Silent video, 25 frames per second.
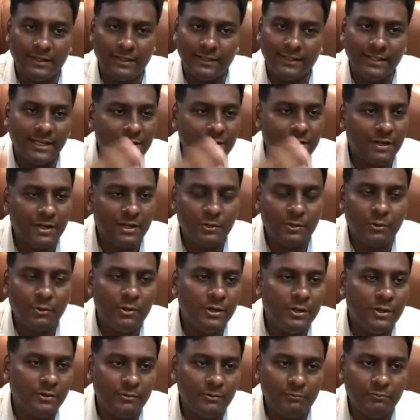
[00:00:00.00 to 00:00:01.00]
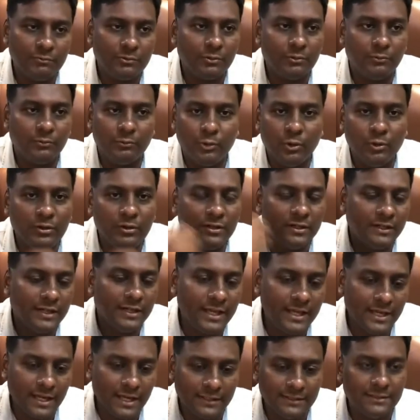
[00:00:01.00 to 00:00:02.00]
that's why I told you. So don't
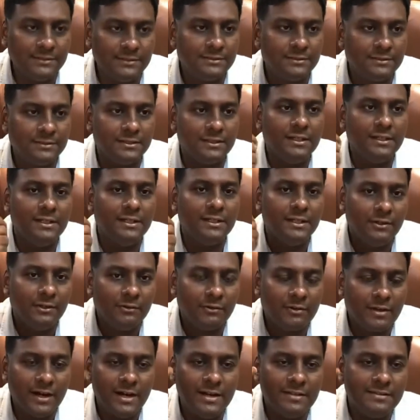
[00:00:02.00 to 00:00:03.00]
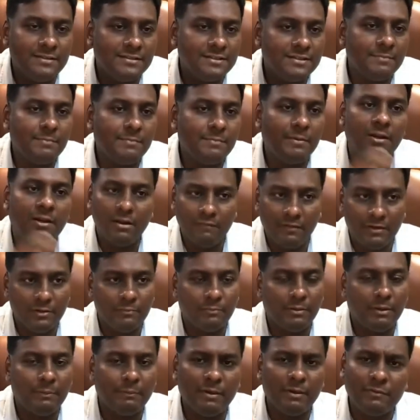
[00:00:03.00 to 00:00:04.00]
take others criticism and all when you
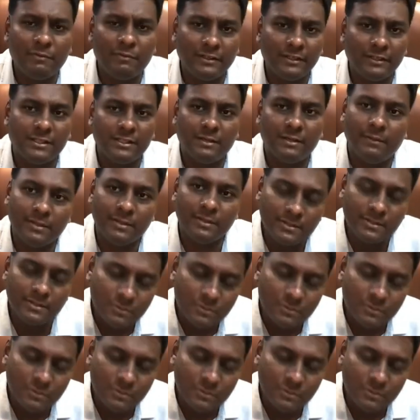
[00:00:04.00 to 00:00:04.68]
prepare for the examination.